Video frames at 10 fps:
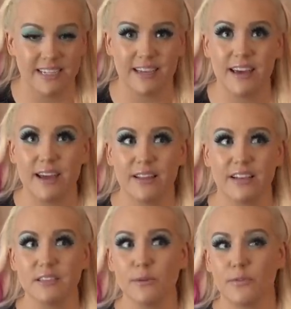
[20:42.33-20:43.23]
Like
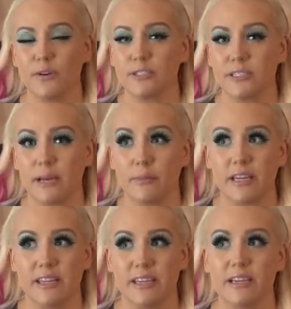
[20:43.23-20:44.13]
that's the first time
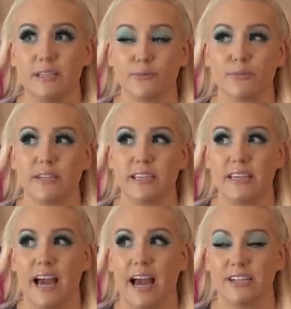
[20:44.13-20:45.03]
I think he's
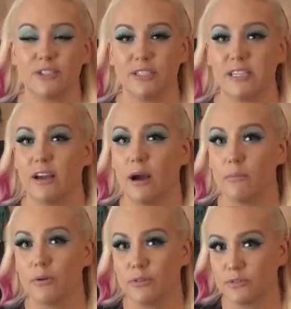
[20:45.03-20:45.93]
really had just the
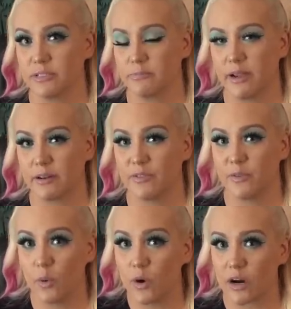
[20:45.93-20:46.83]
utmost respect
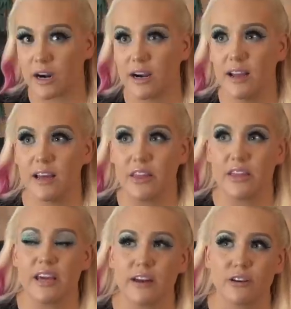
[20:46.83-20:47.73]
for
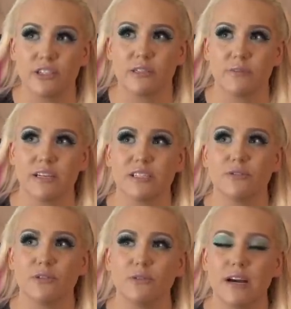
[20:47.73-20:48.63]
the energies, because
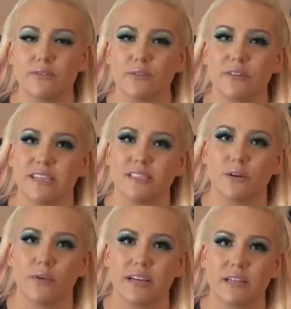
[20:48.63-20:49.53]
you do have to realize
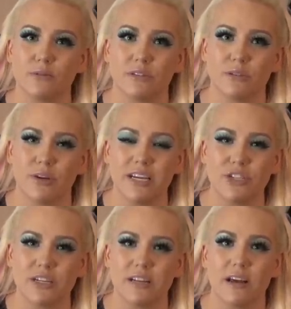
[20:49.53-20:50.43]
going into a
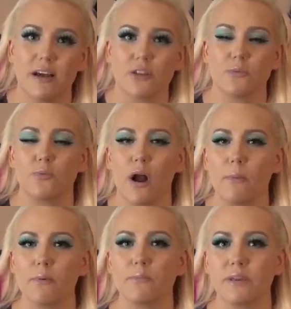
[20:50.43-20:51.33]
location, the
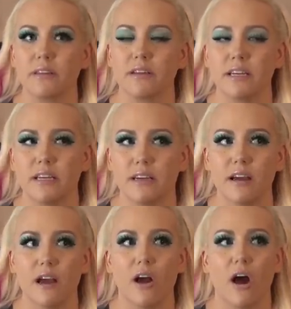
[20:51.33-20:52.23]

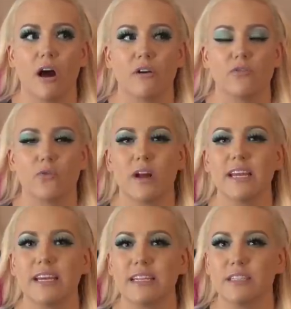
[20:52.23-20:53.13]
probability of
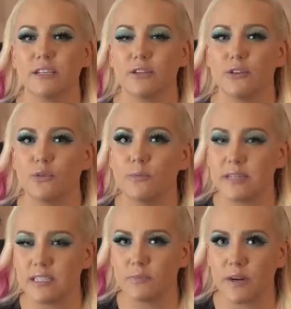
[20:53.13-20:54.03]
running into
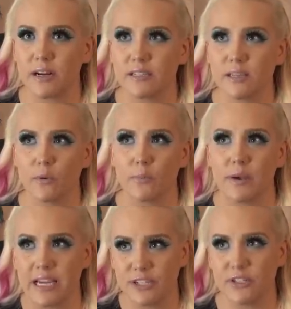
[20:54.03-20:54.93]
human spirits that were
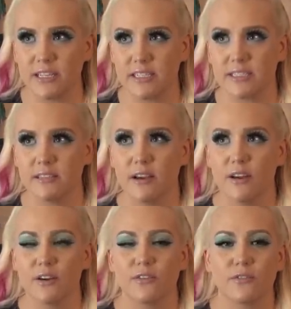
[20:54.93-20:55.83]
patients
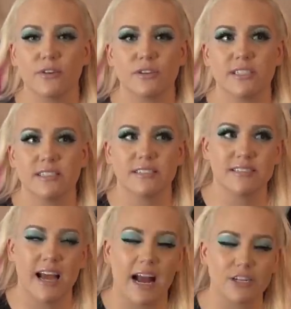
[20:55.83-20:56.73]
versus
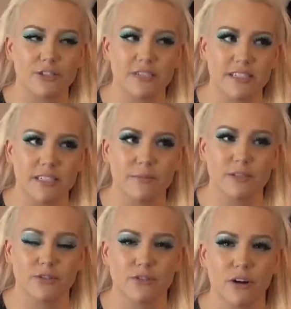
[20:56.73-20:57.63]
actually
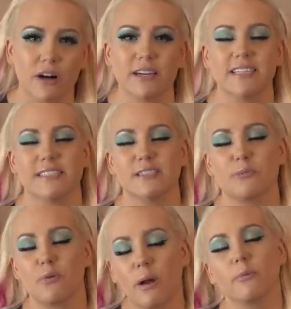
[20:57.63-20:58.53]
demons or darkness, the
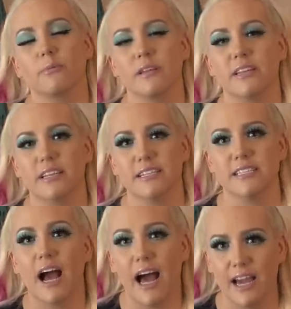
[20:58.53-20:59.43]
probability is
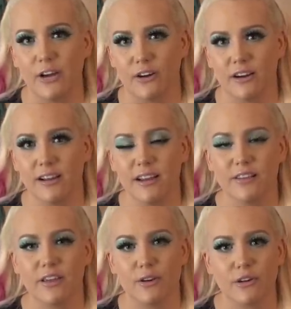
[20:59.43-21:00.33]
higher
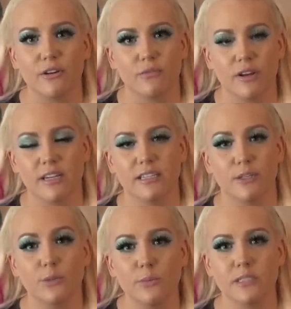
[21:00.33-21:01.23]
that you're gonna run into
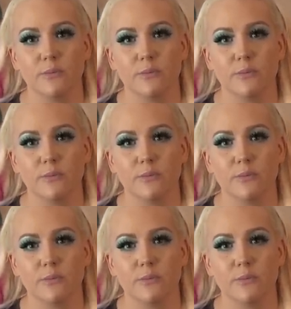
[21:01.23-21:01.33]
human